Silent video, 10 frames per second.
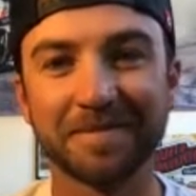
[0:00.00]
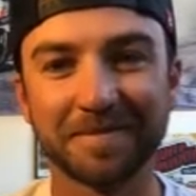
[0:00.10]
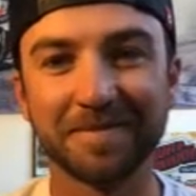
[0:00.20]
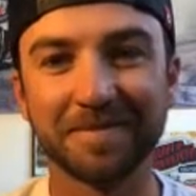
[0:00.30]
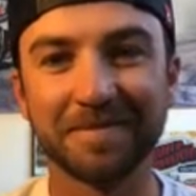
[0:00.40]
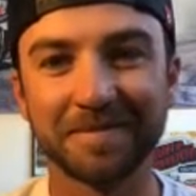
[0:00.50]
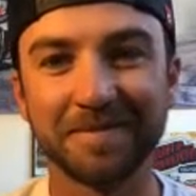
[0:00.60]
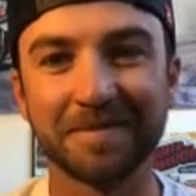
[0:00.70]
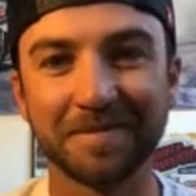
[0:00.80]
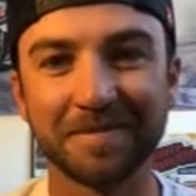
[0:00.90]

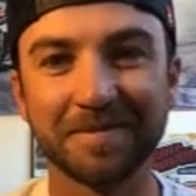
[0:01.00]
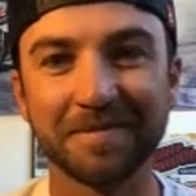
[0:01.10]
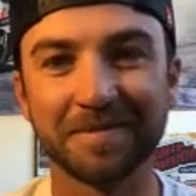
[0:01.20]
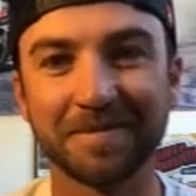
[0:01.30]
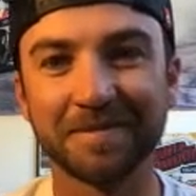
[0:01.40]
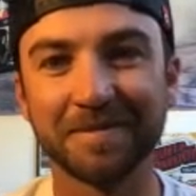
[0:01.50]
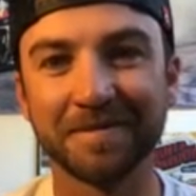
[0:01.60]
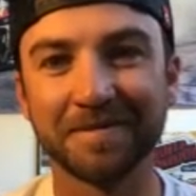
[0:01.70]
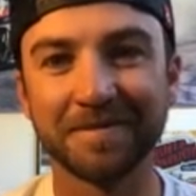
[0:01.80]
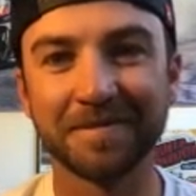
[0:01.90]

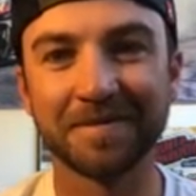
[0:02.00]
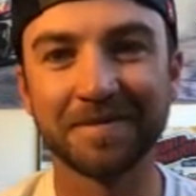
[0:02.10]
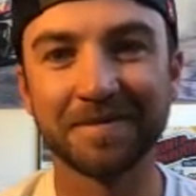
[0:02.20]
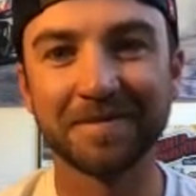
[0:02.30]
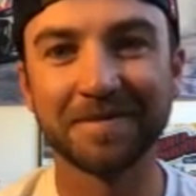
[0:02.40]
[no speech]